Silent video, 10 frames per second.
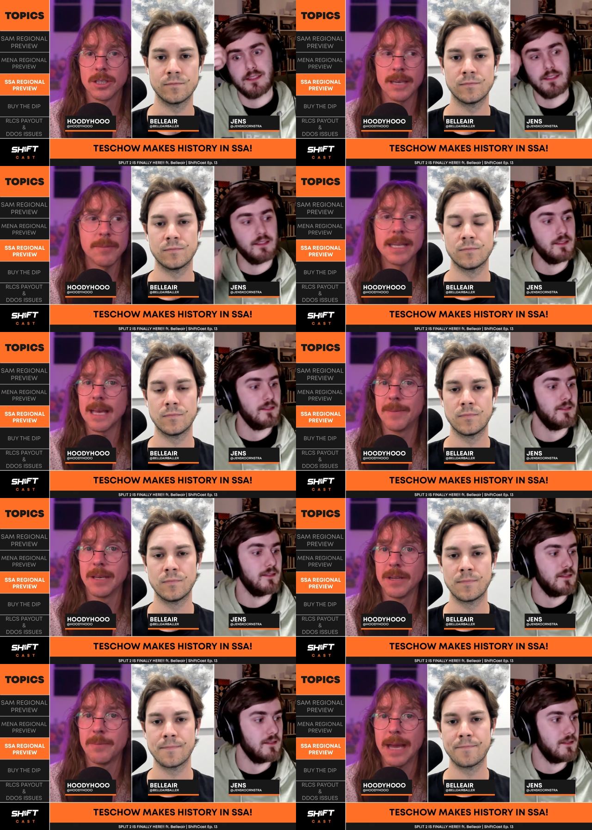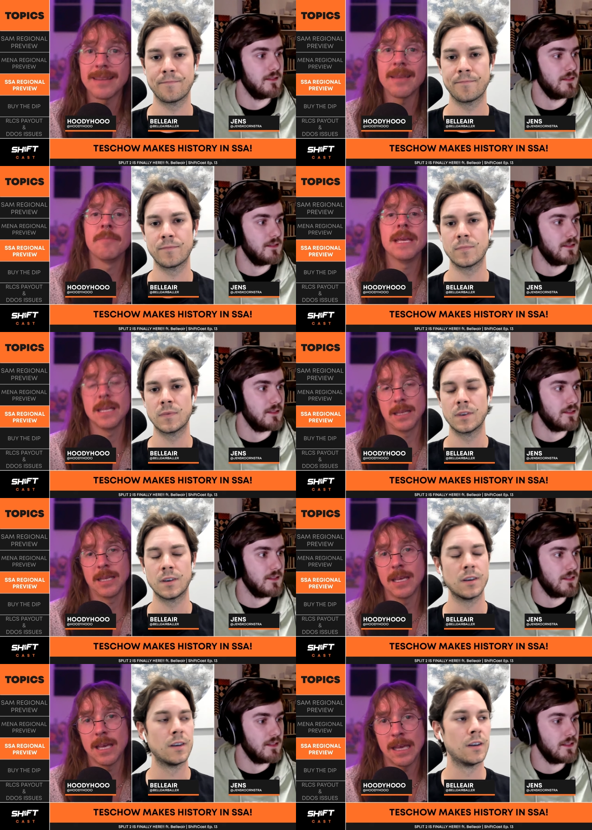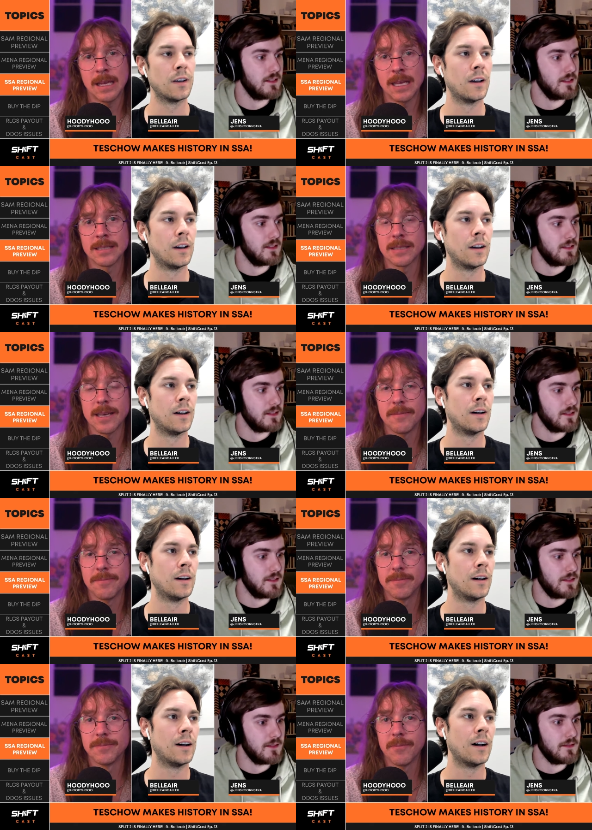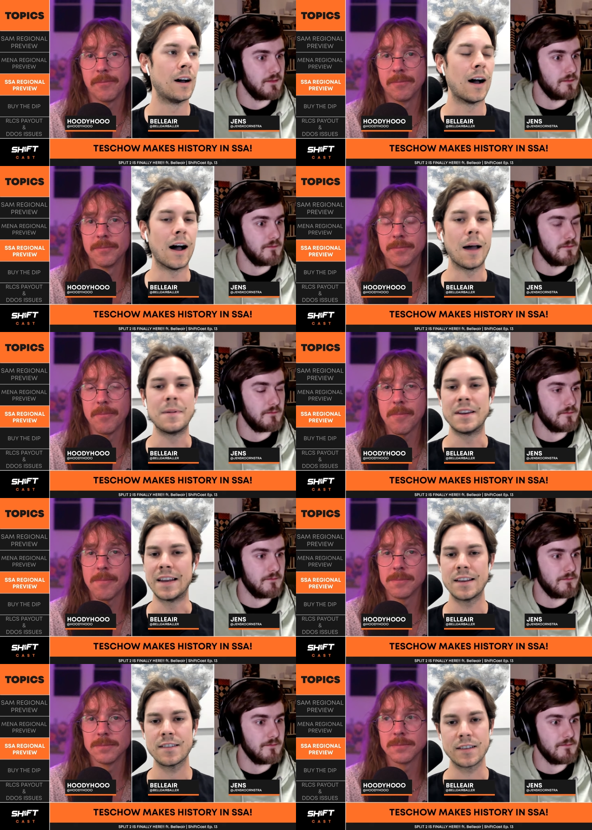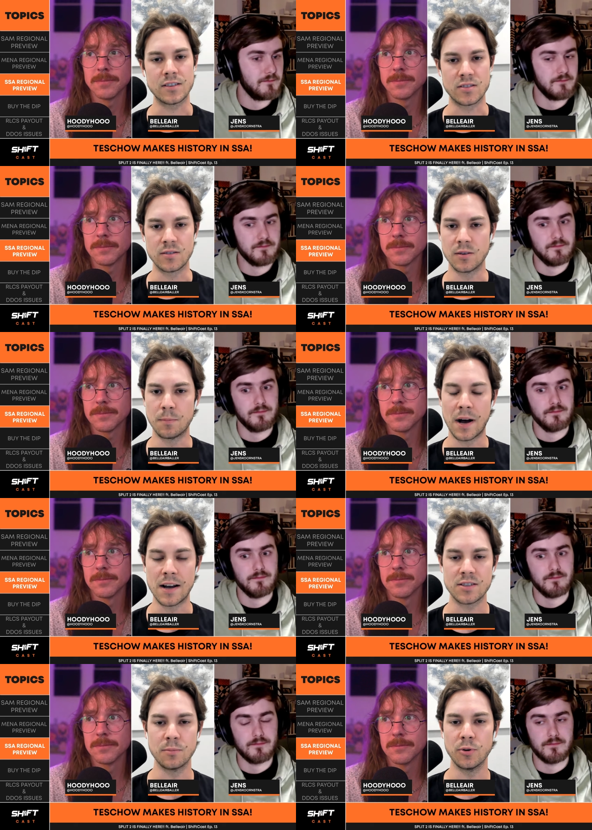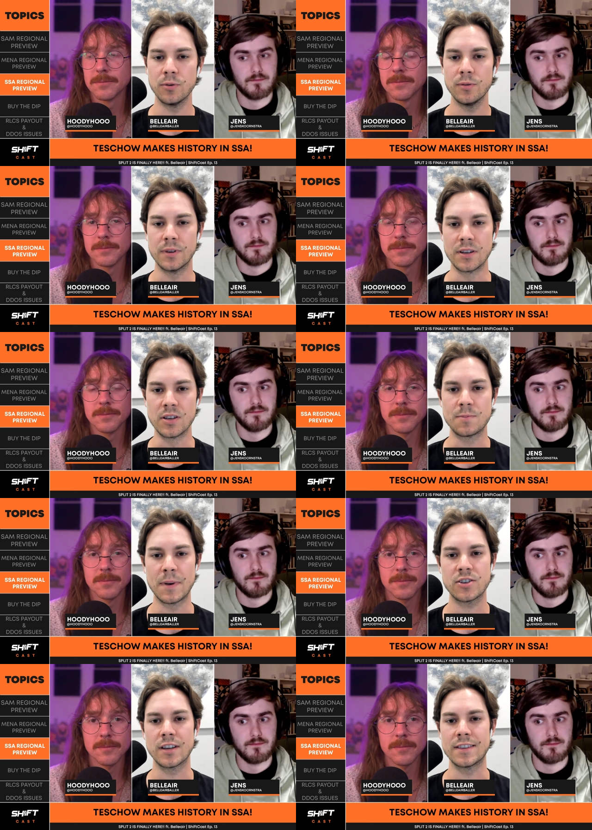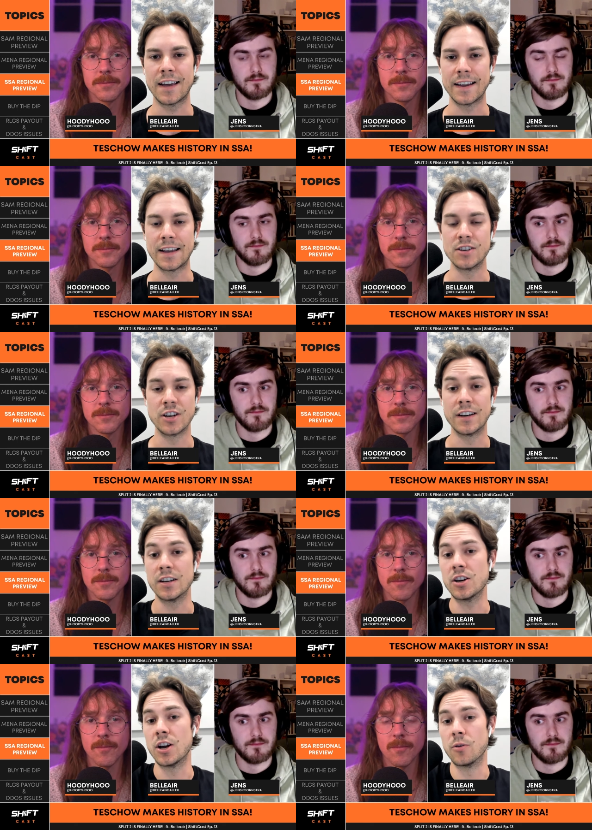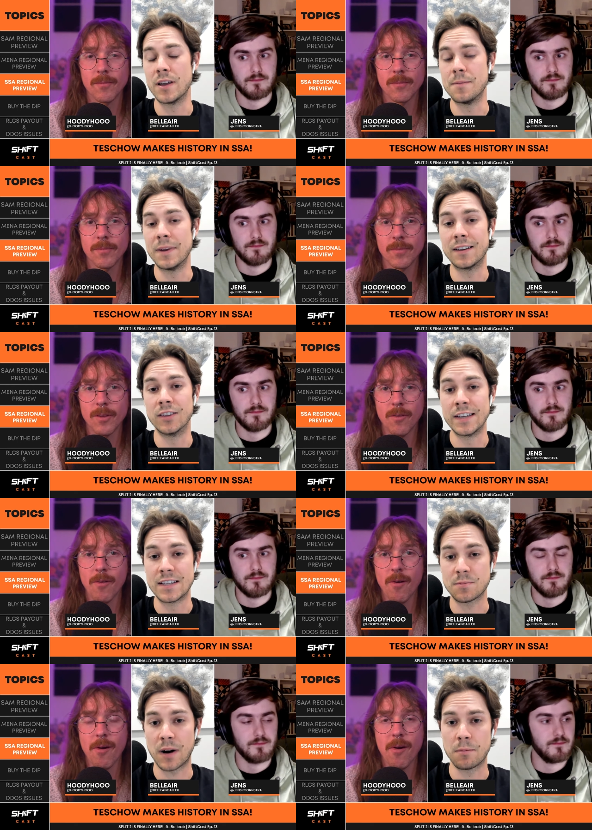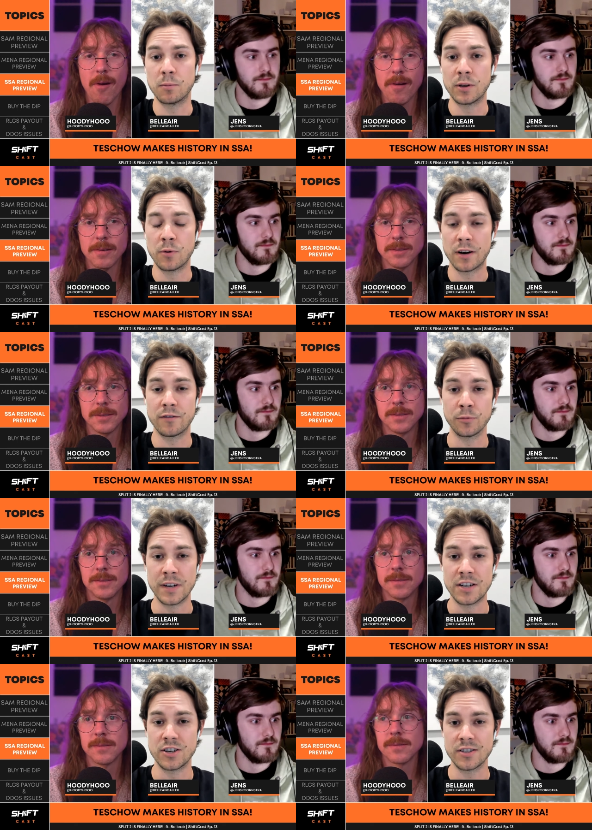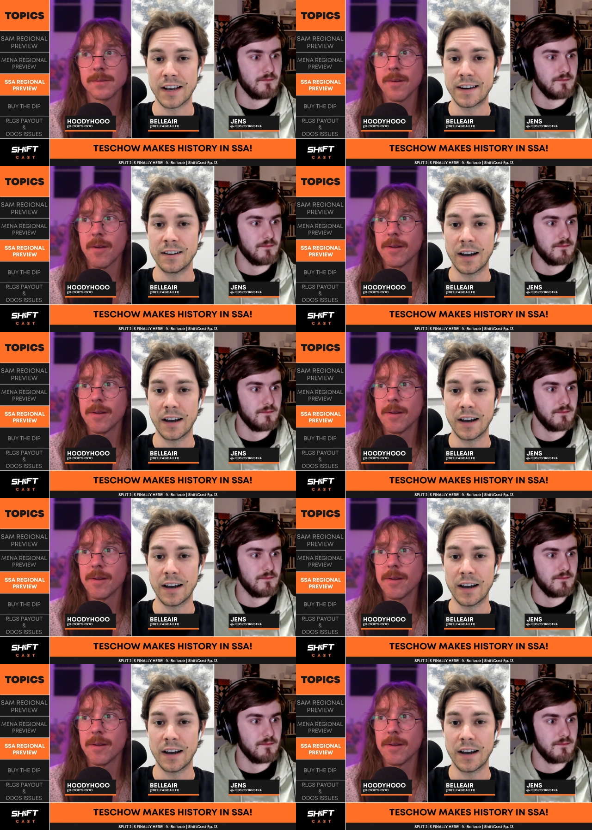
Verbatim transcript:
Speaker 1: can make that big of an impact immediately in SSA?
Speaker 2: I mean, anything's uh, possible, especially at that age. And you know, admittedly, it's probably one of the regions I